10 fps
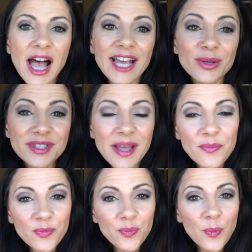I know
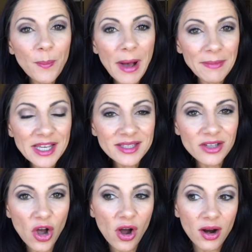some mummies
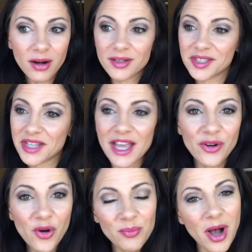are
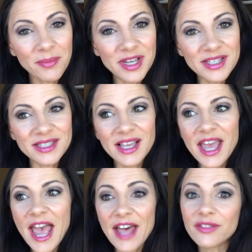stay-at-home mummies
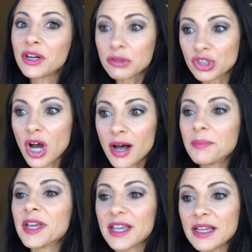and their
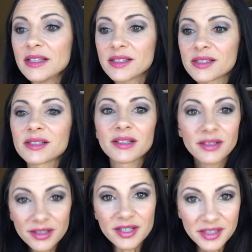job is
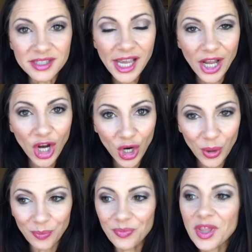to stay
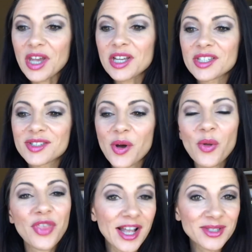home. So
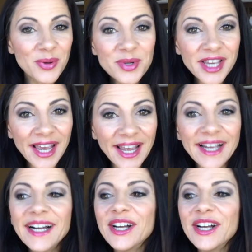that's okay.